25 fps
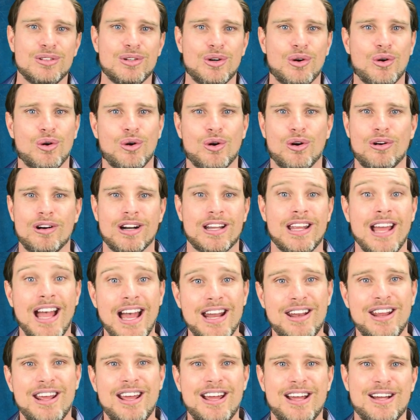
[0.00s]
or a cat
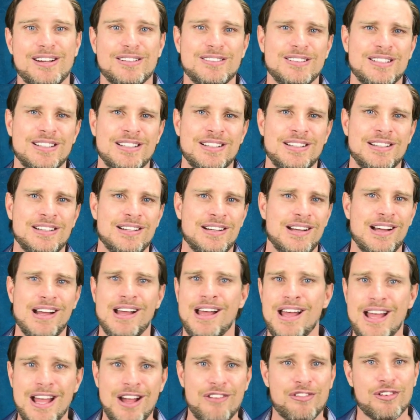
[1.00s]
hair, a
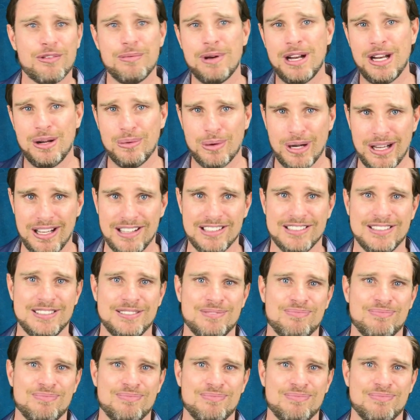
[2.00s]
hair from anywhere.